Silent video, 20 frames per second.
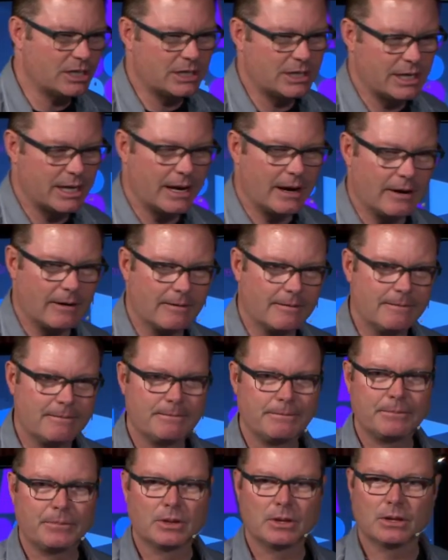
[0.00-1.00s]
in the air
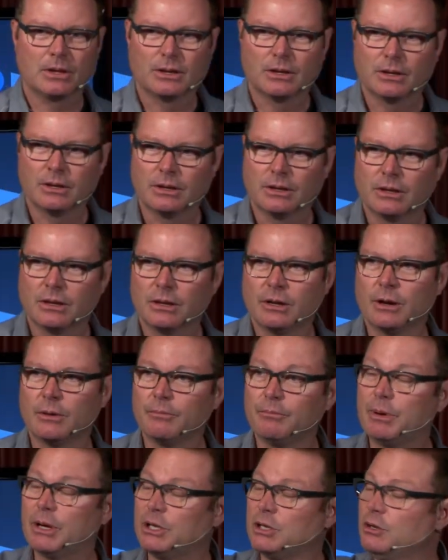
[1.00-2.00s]

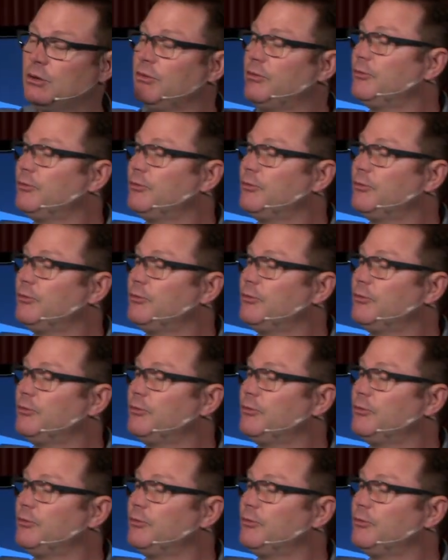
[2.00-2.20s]
but you